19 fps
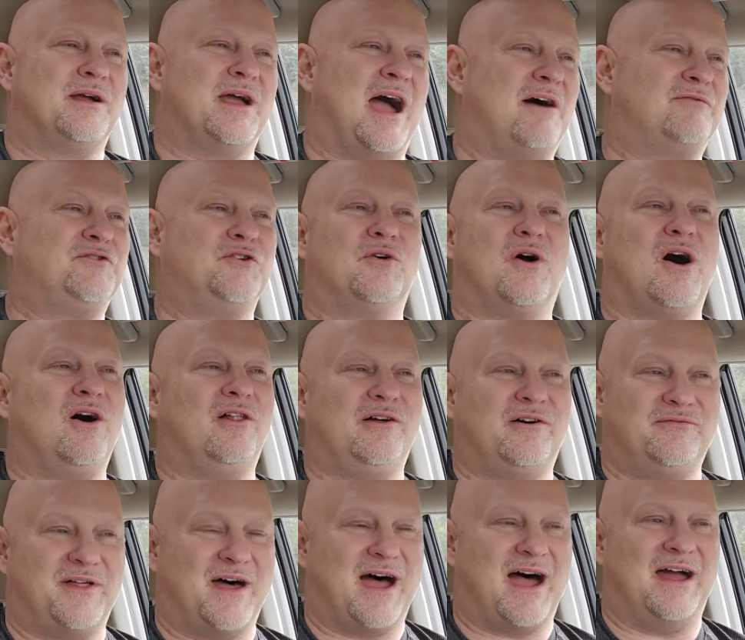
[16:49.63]
after all
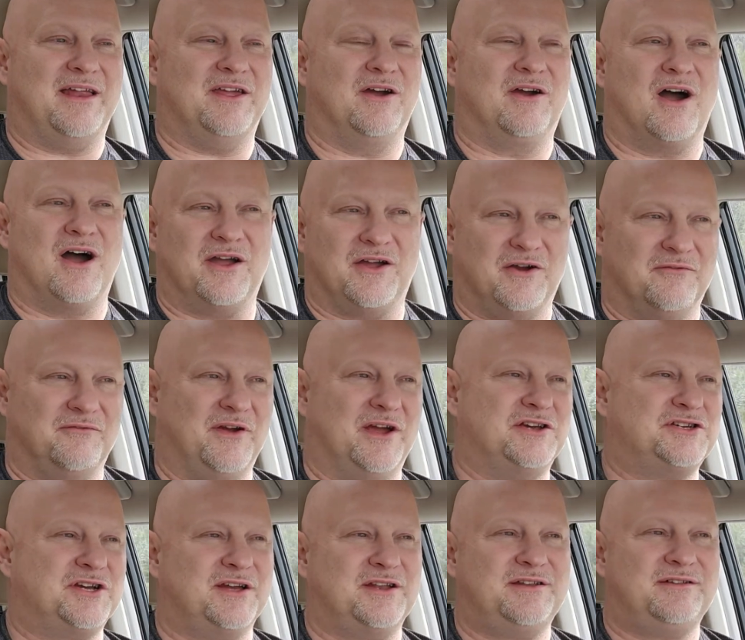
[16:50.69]
of that, you got your
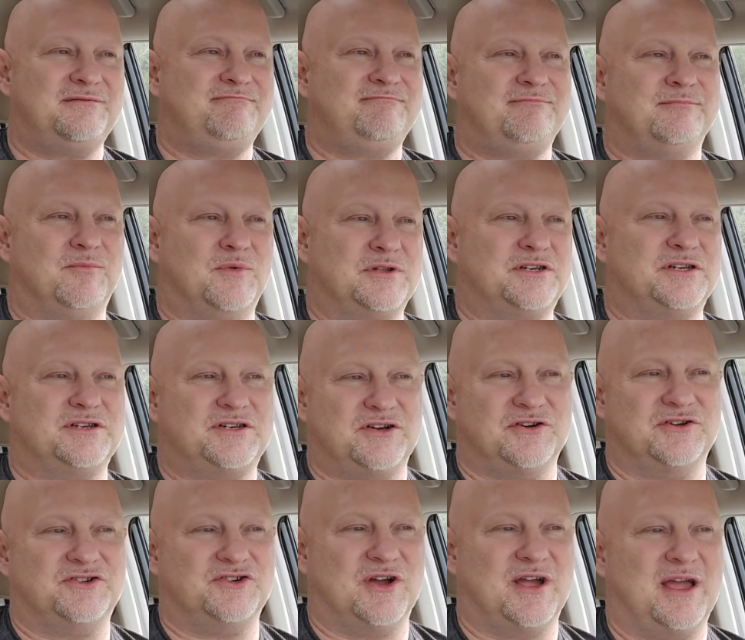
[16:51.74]
vision, which is your
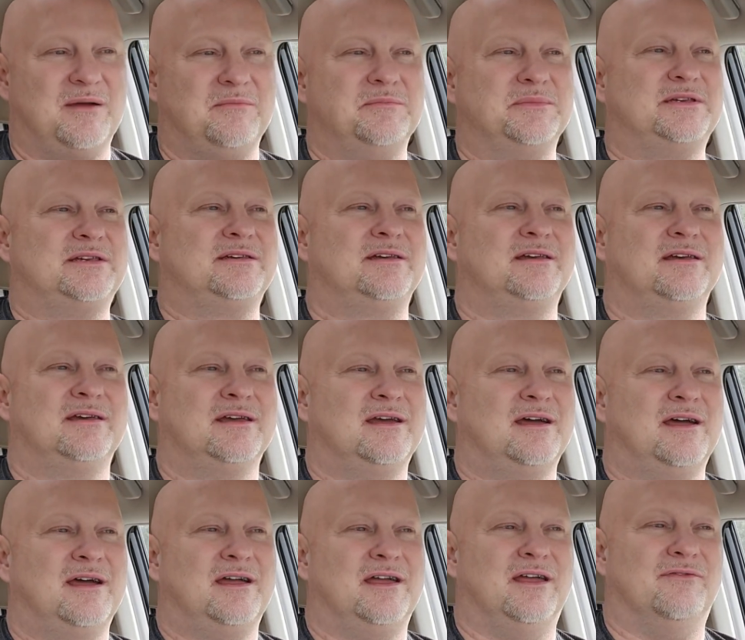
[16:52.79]
dreams.
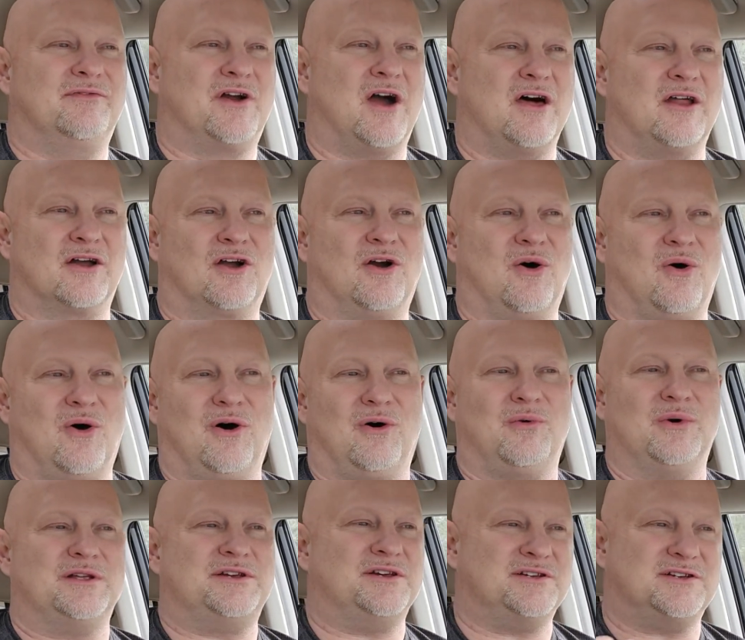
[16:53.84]
You've got a goal,
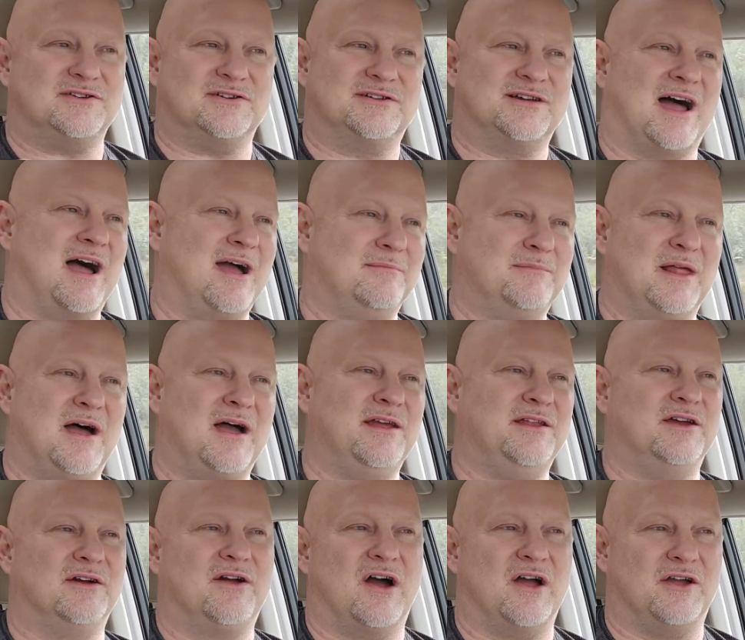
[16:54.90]
which is your timeline.
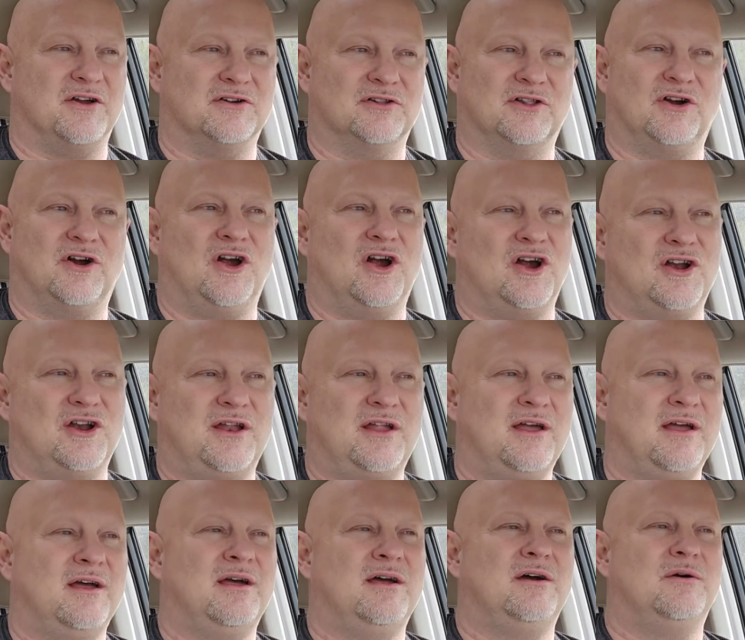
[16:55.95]
You got your
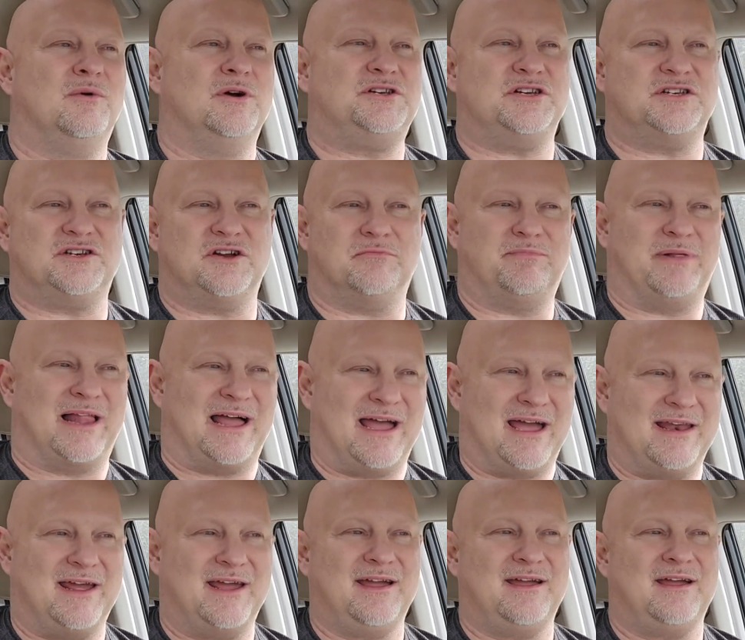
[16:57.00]
learn, which is your
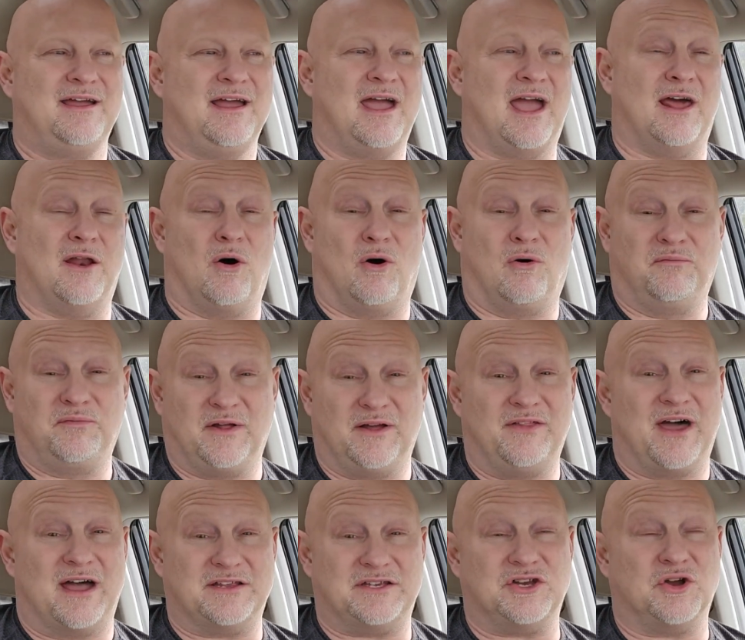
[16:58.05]
planning. And hopefully
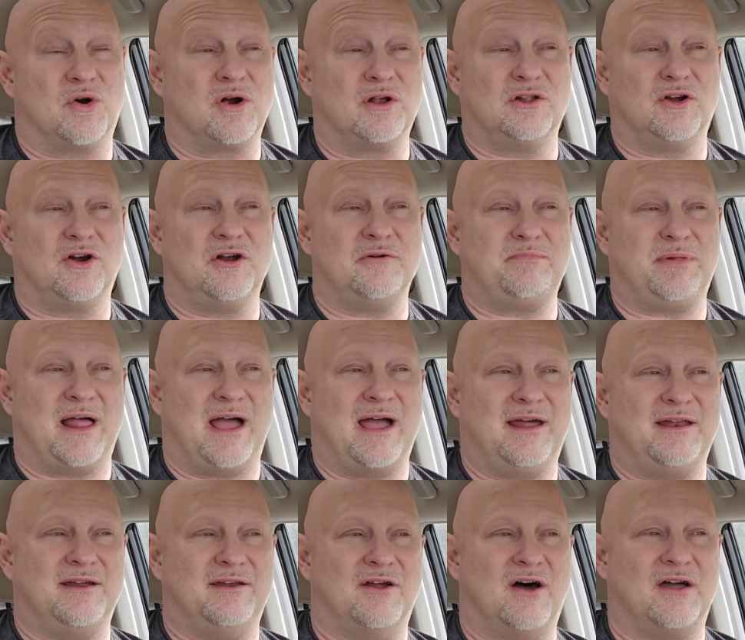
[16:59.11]
that's your learn
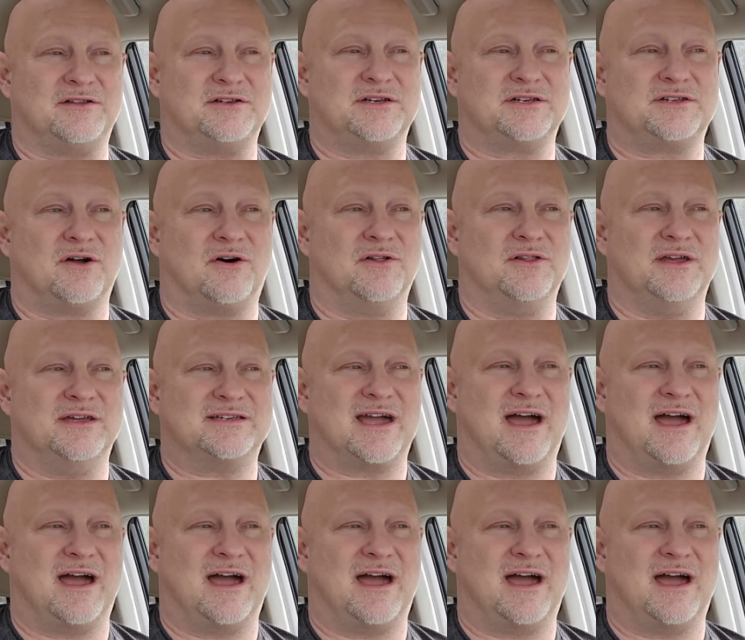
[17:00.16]
plan and not just all these